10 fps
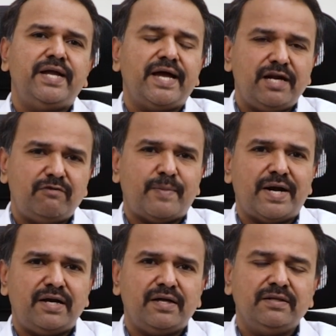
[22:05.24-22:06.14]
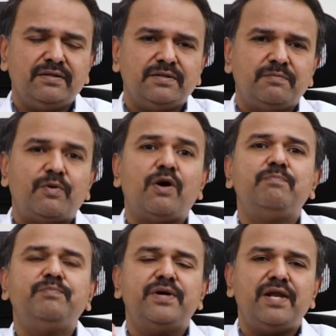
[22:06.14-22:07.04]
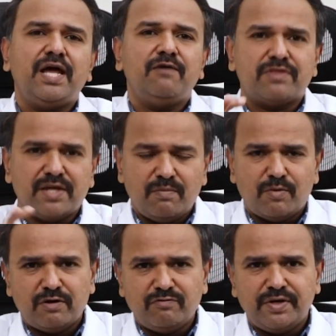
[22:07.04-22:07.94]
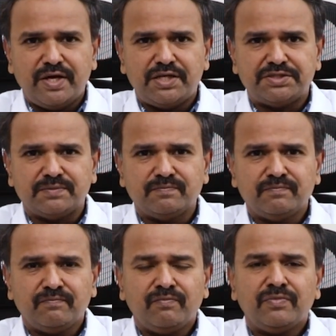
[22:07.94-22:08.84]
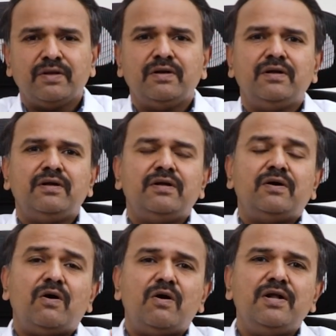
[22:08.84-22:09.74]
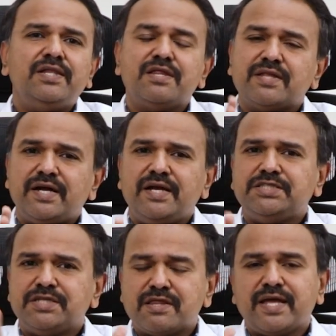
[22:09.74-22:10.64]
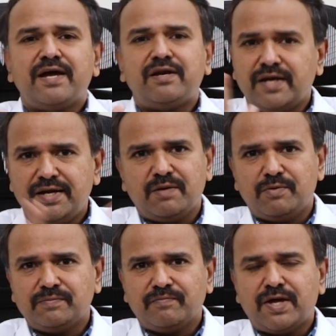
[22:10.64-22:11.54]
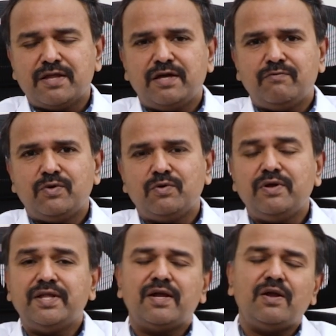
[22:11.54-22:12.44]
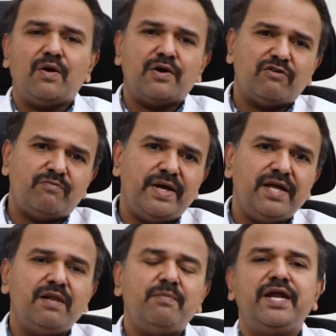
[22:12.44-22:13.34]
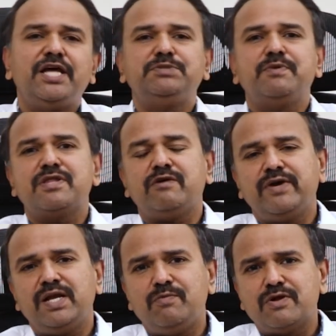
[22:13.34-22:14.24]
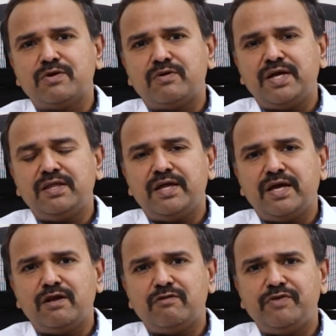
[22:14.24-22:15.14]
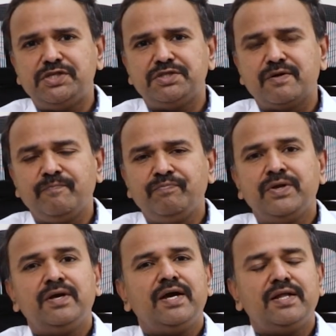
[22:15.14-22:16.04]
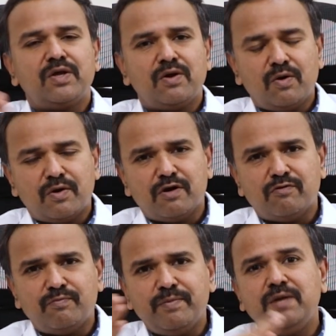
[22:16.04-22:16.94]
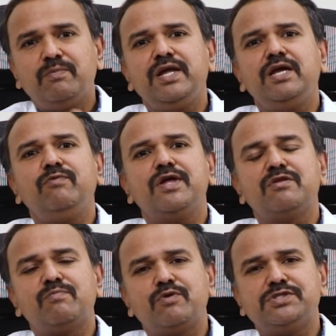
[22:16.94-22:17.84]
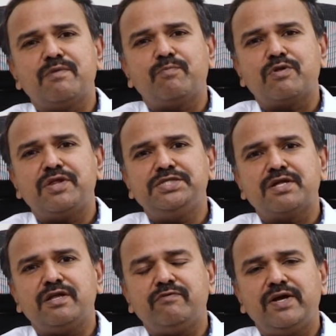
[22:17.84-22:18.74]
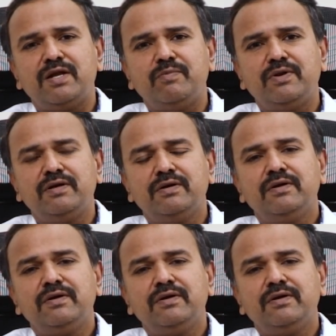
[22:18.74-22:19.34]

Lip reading: diet pattern, proper lifestyle modification. All these conditions are treatable. As I have told you, there are a lot of medical managements available to treat the anal fissure, and there are a lot of minimally invasive procedures available,